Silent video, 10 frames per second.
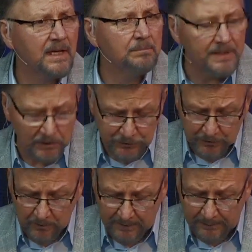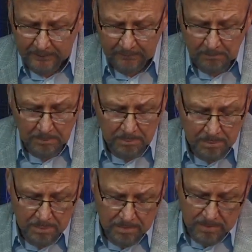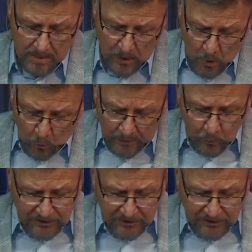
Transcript: can be a sermon. When